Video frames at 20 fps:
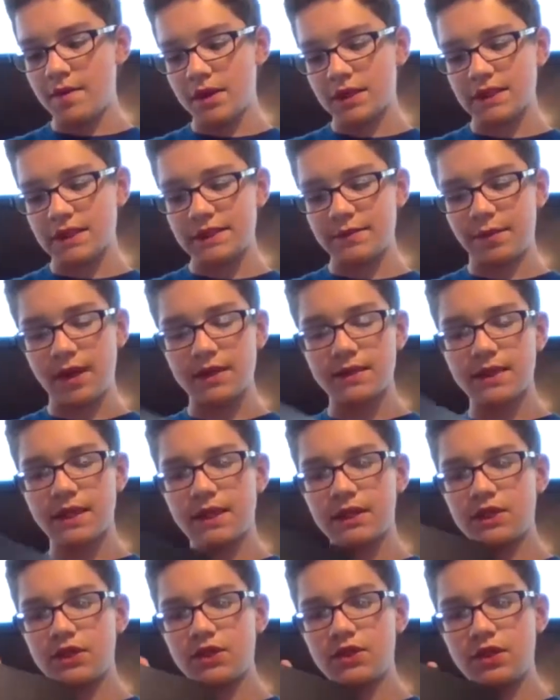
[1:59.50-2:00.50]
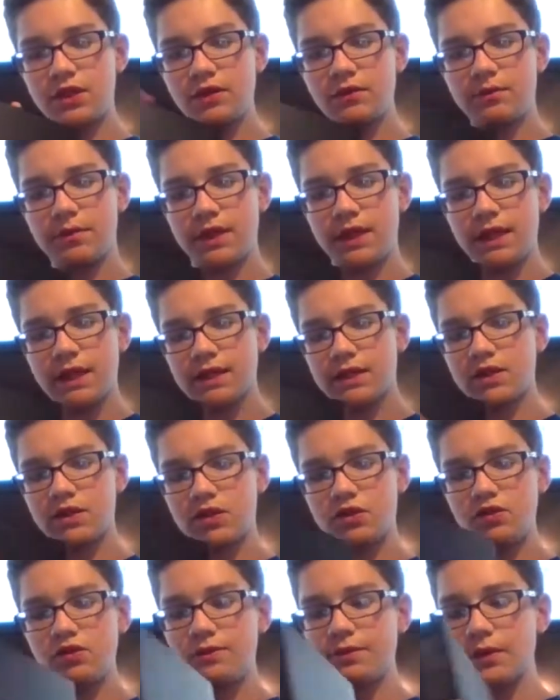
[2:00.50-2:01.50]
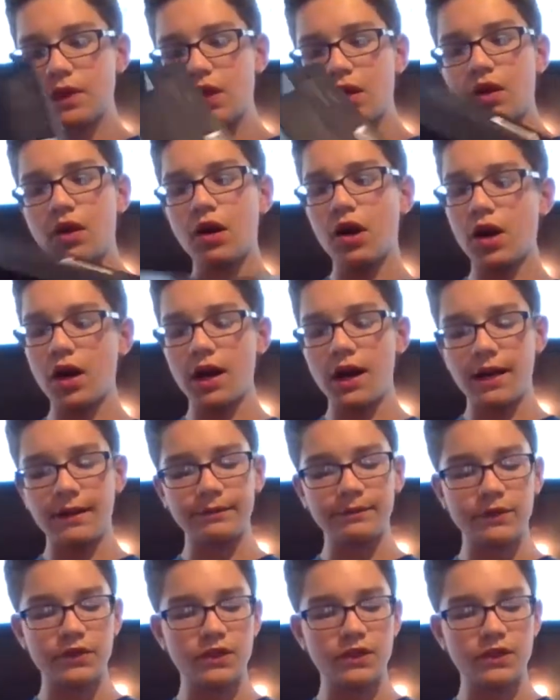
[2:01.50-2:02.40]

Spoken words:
This is PlayStation 2, PS2. All right,